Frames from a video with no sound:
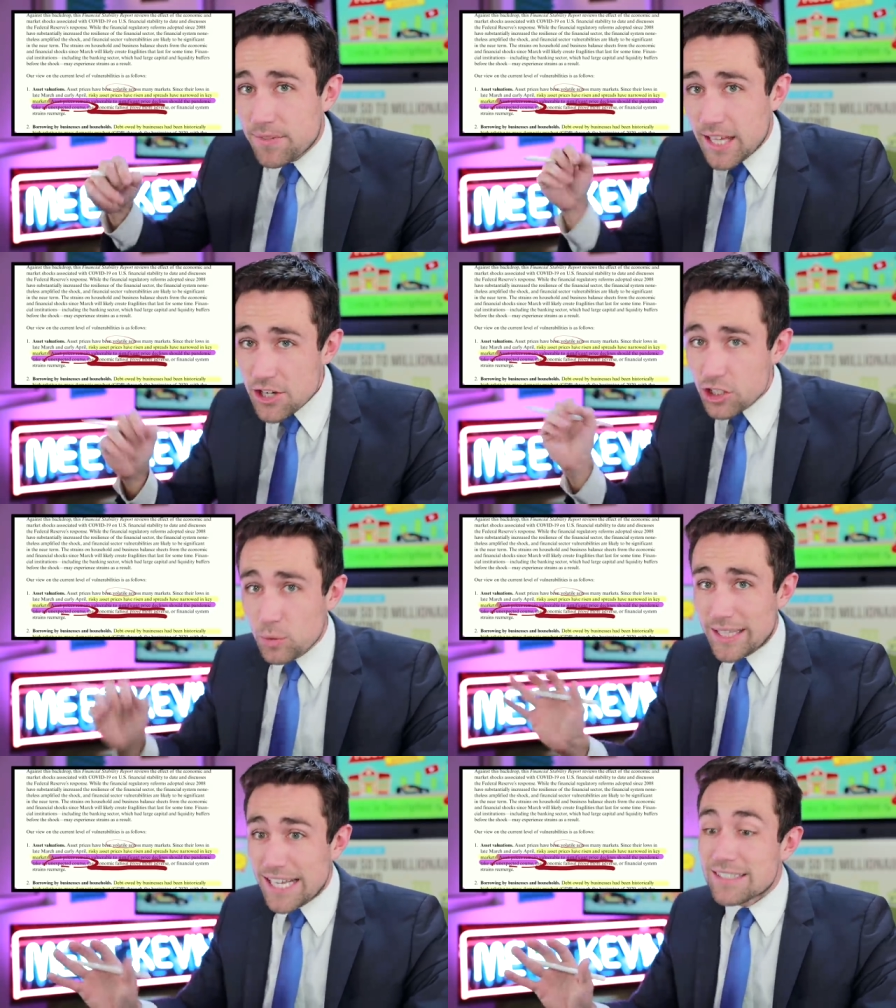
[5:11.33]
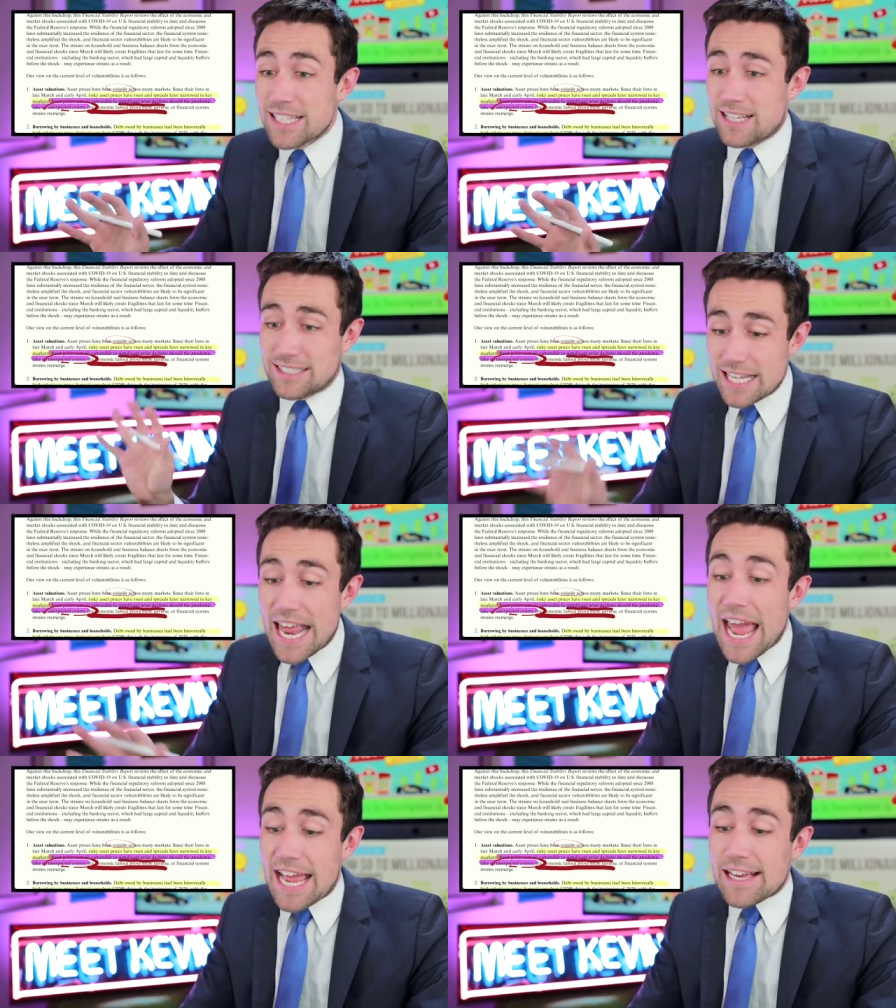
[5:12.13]
They just released this
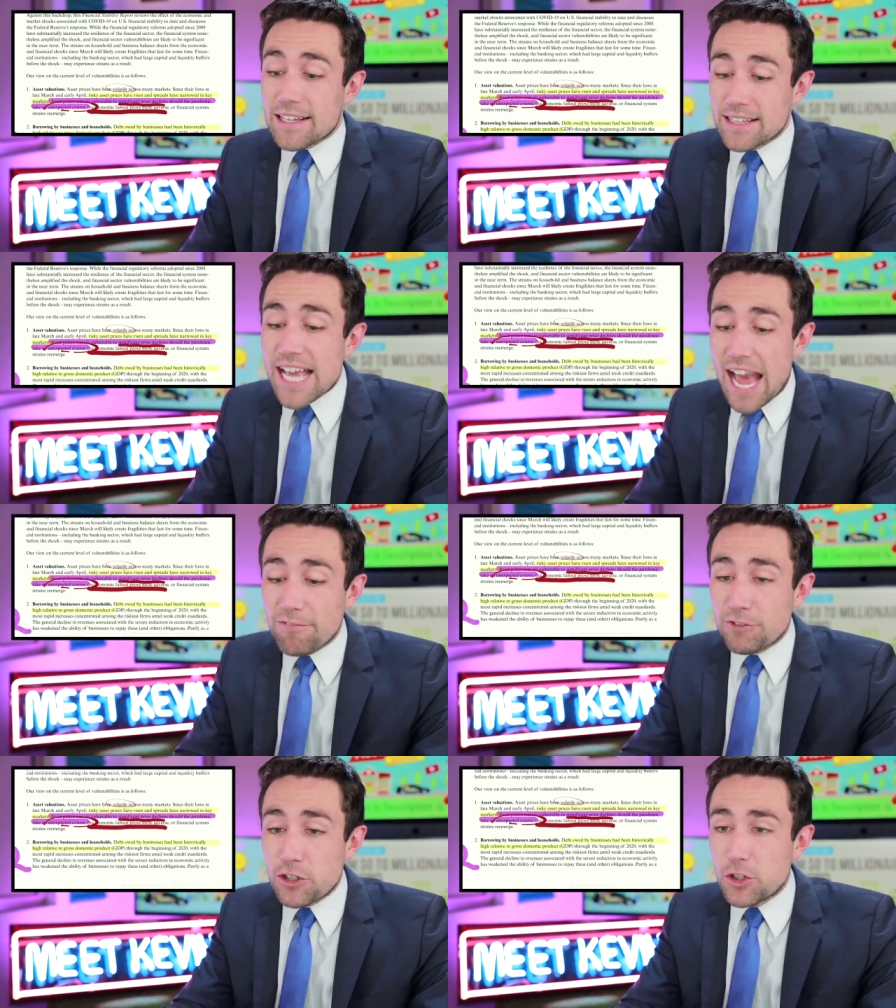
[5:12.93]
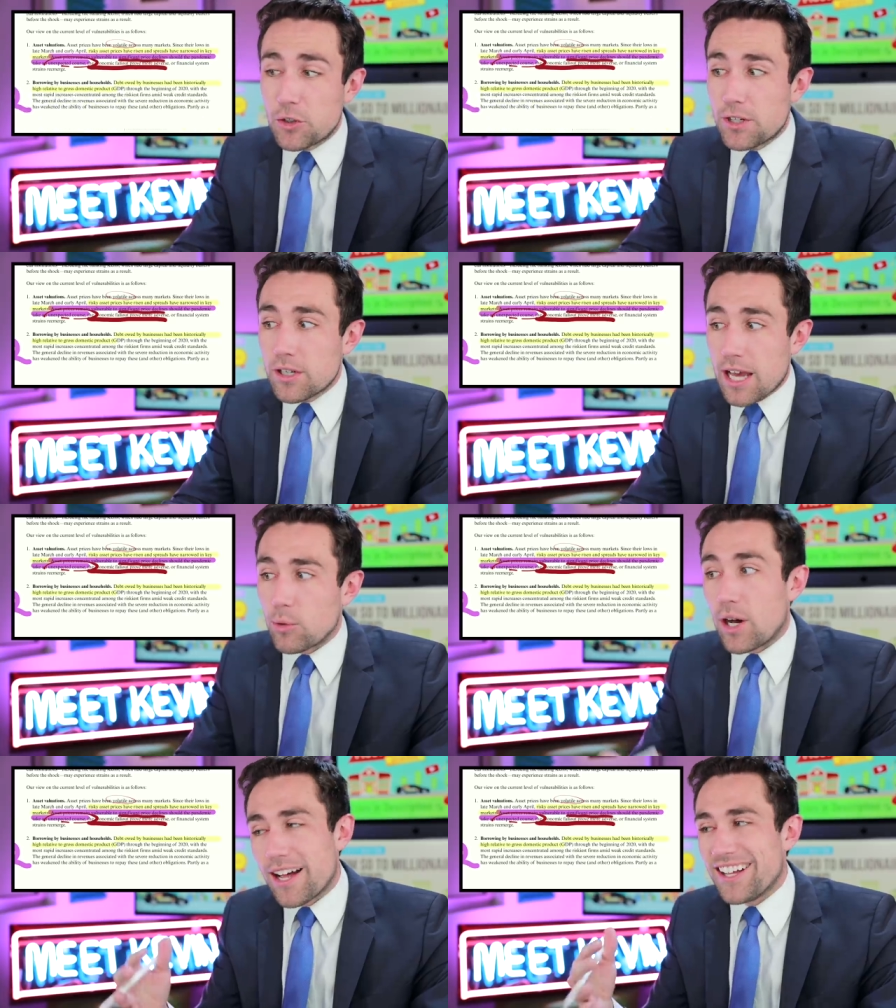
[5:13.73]
today the afternoon, uh, well,